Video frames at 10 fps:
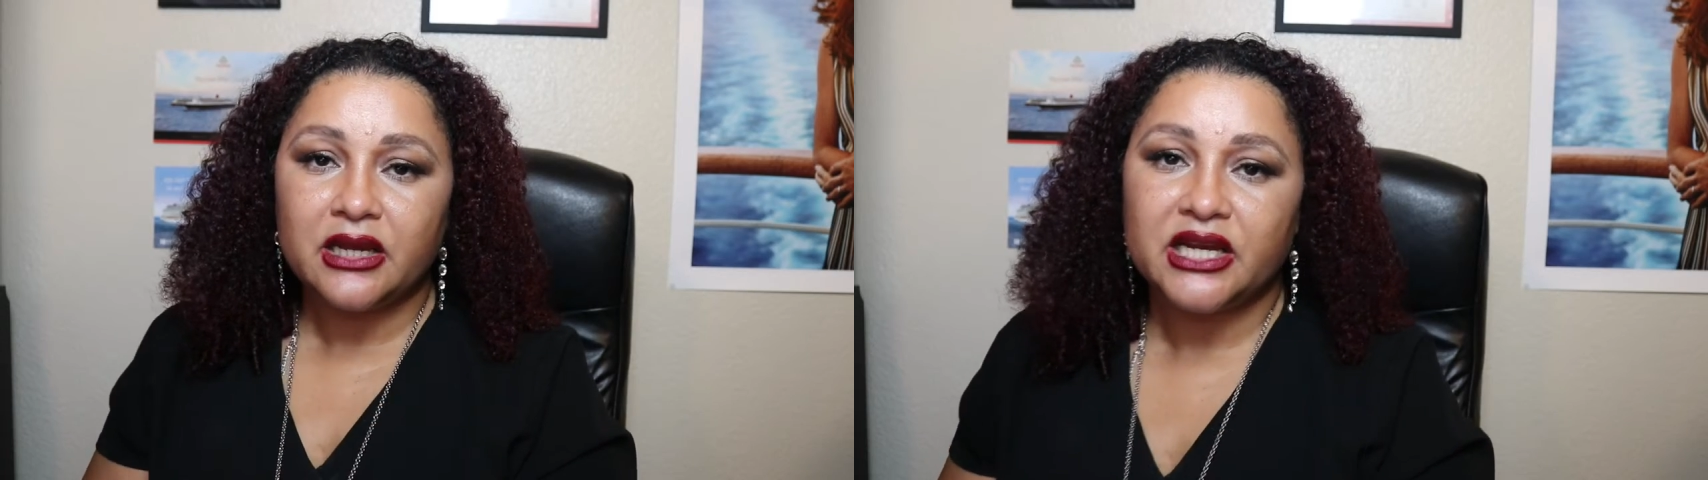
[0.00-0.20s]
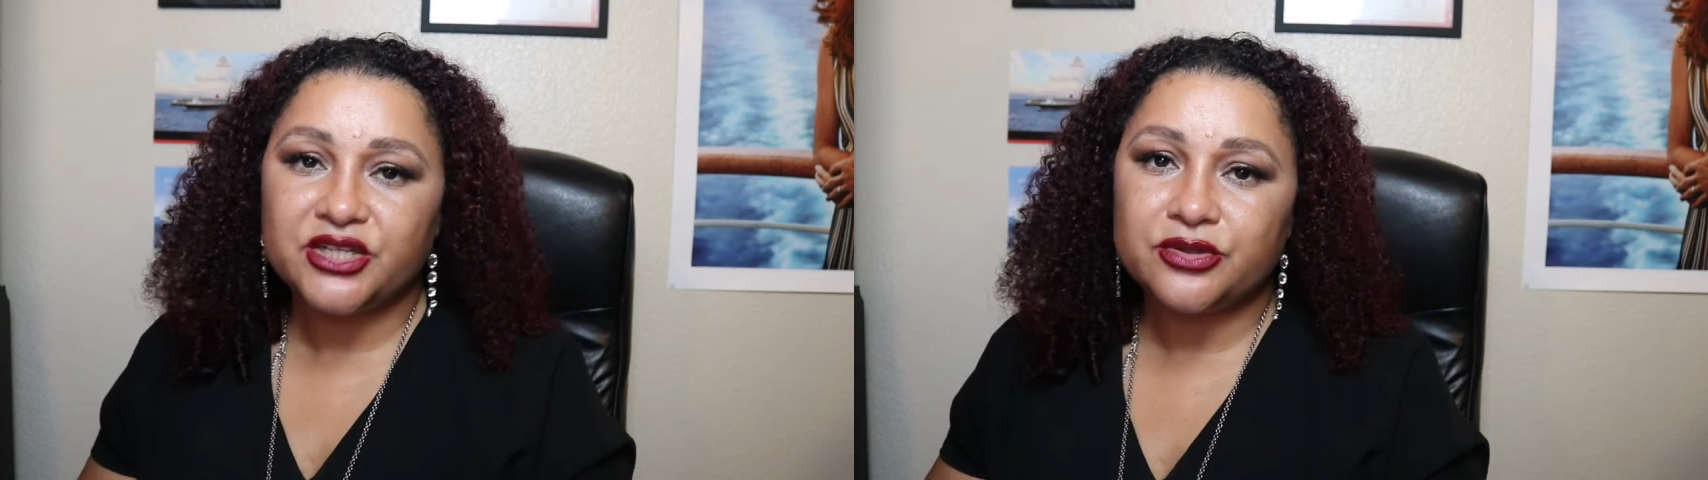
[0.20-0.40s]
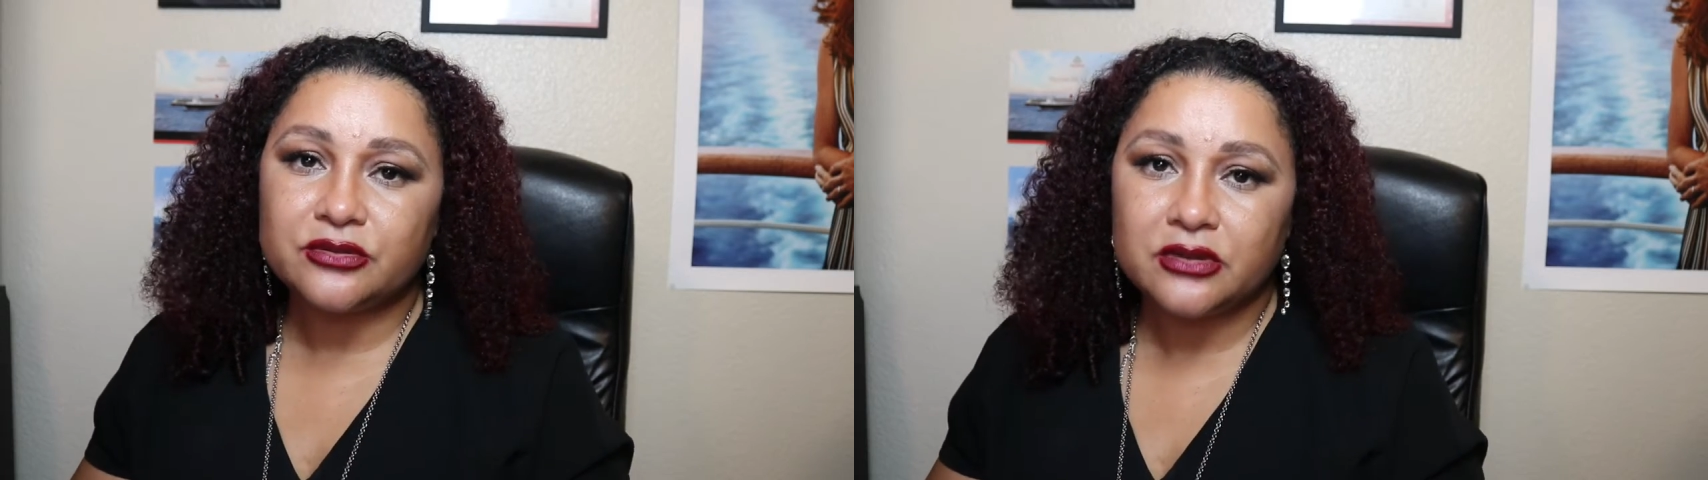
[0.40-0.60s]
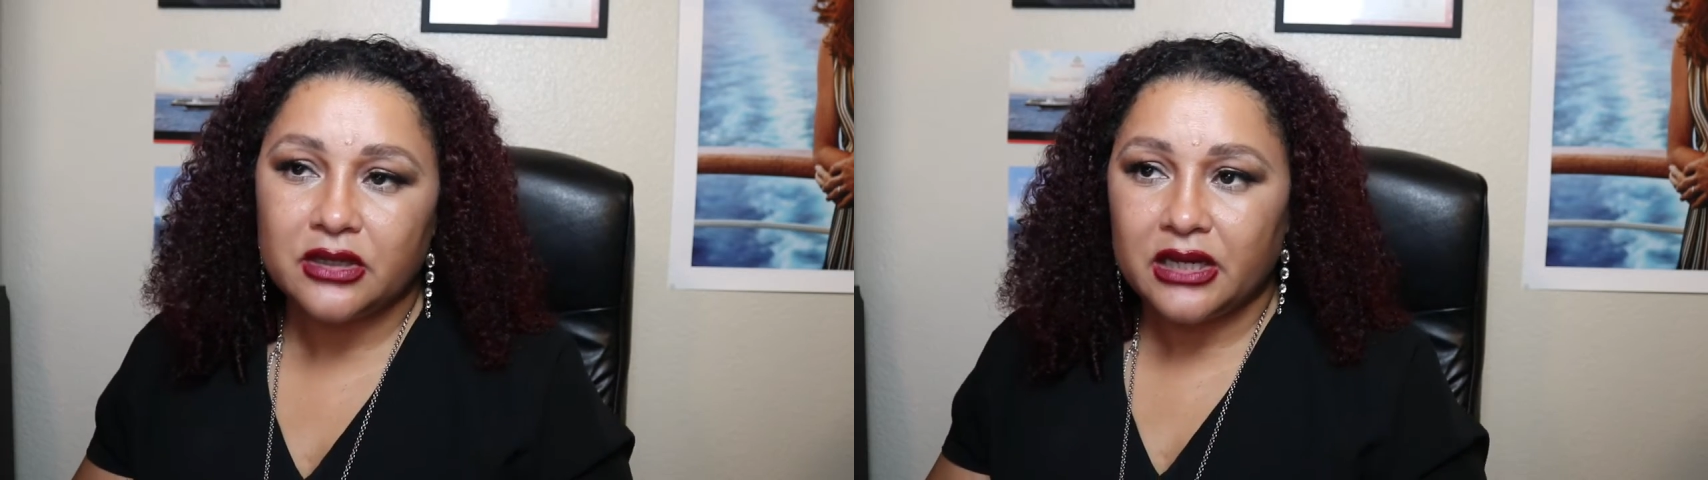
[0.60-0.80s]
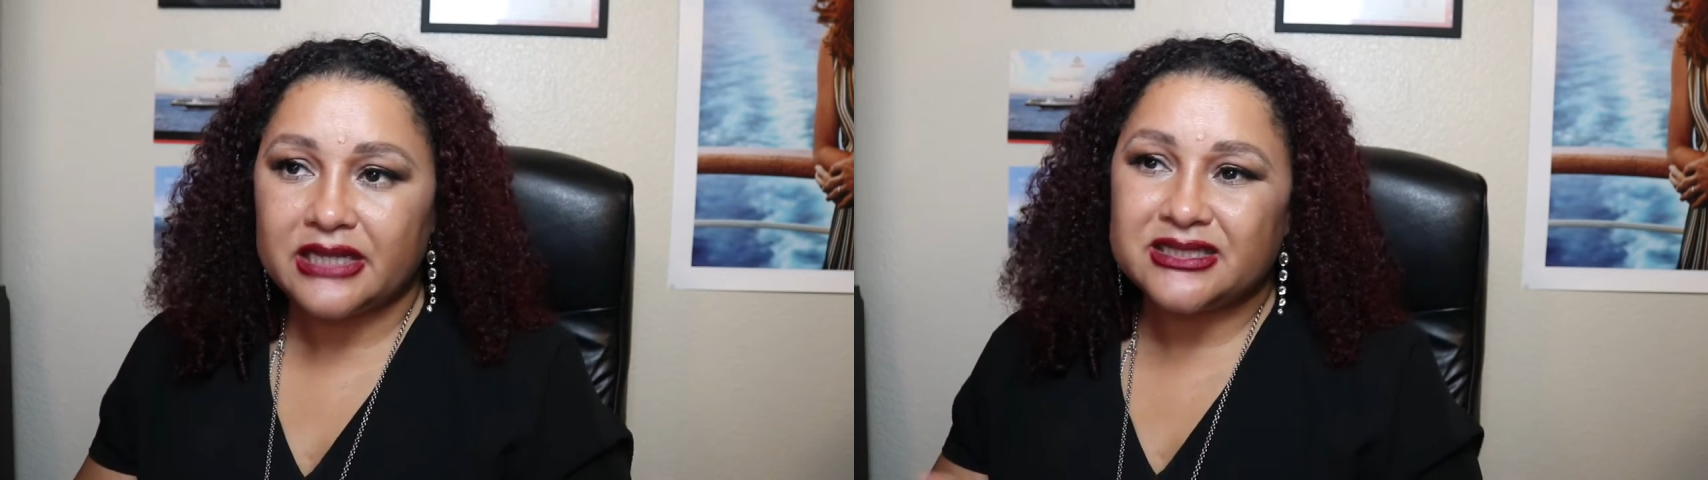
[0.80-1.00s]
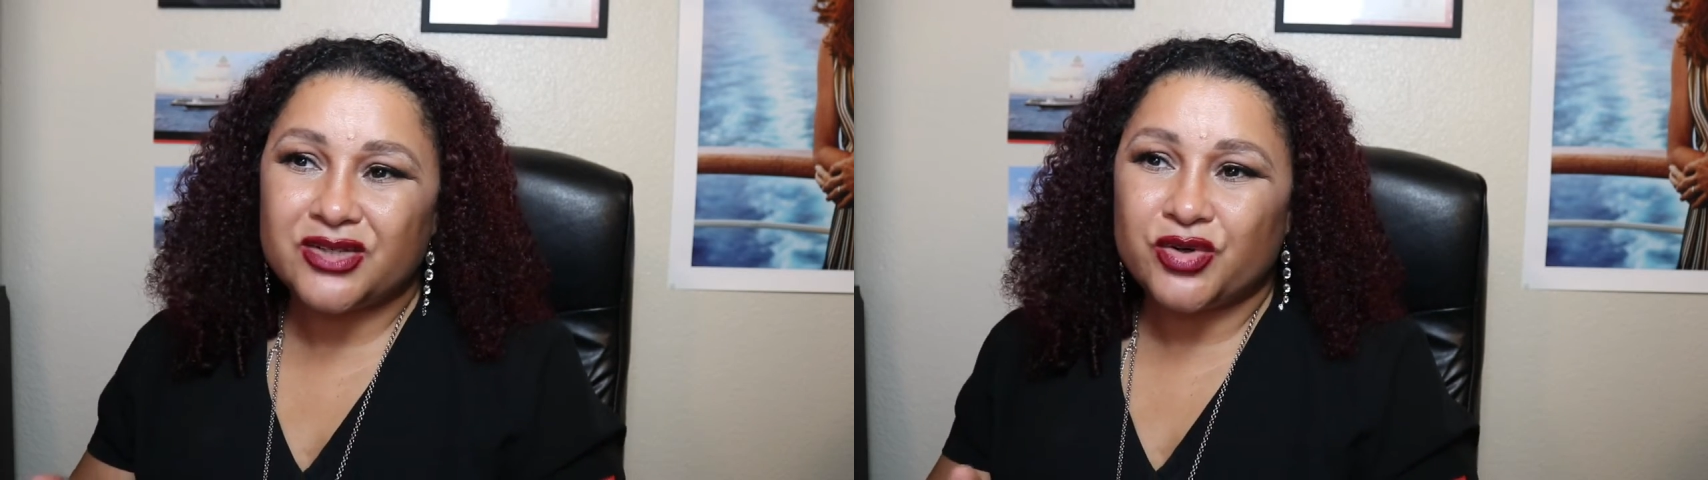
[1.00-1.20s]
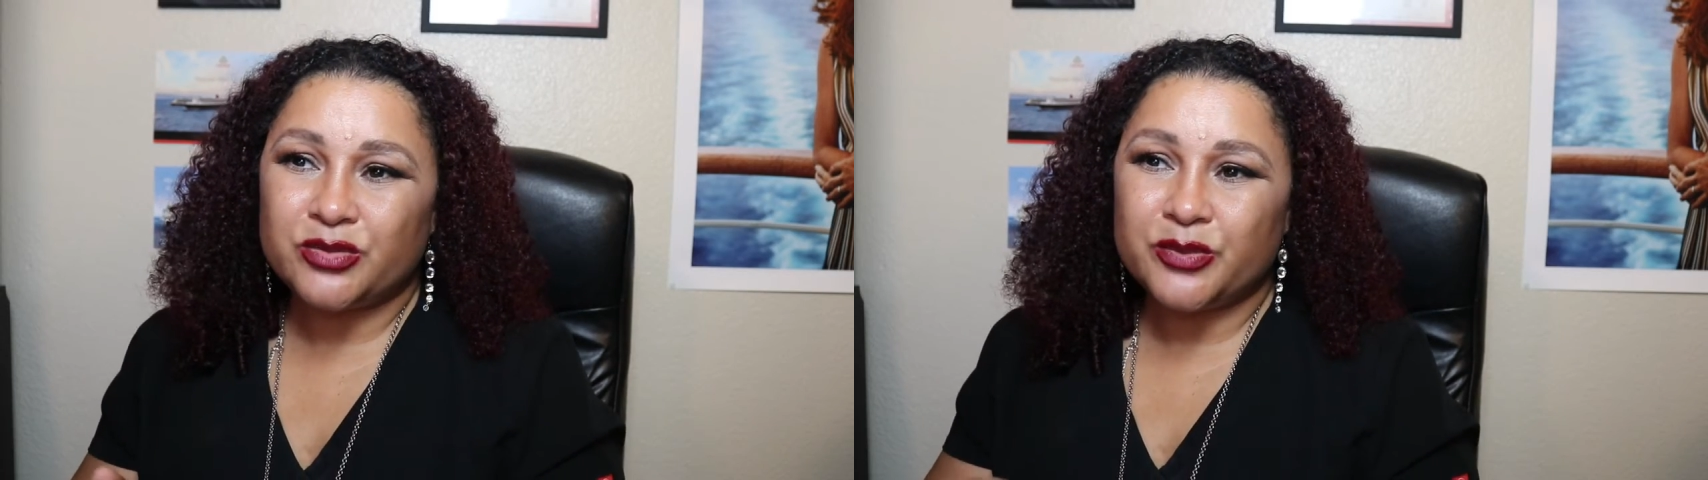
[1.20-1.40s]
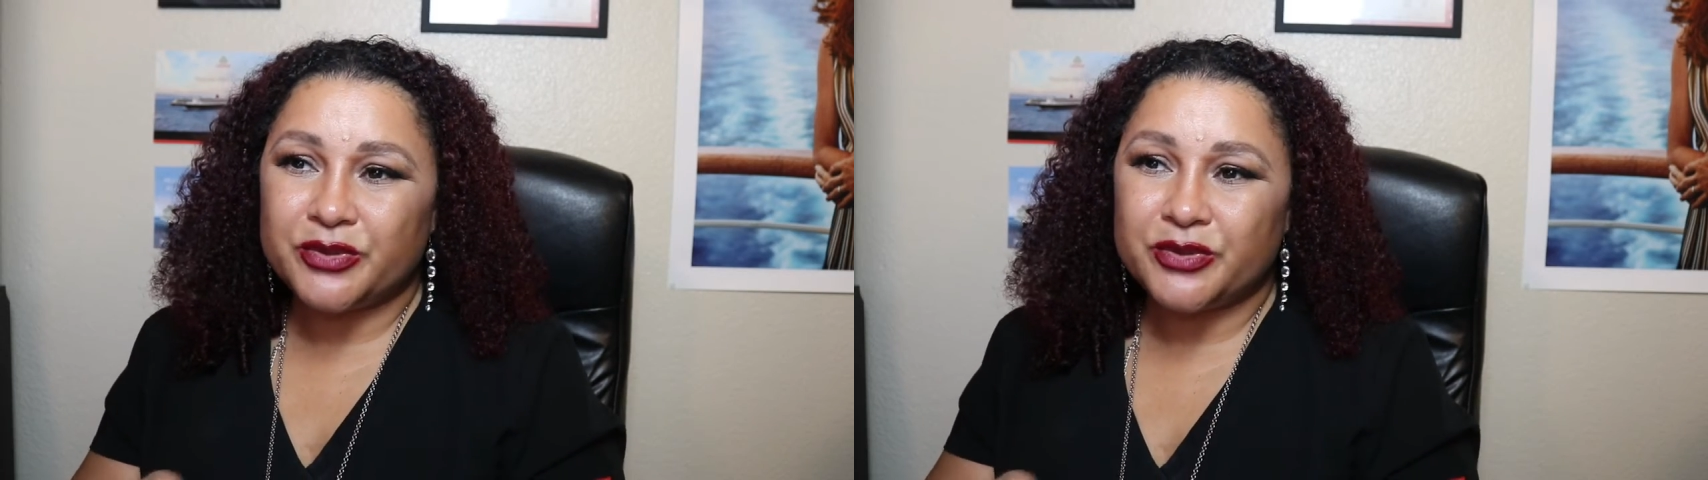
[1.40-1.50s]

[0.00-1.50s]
And you, as a normal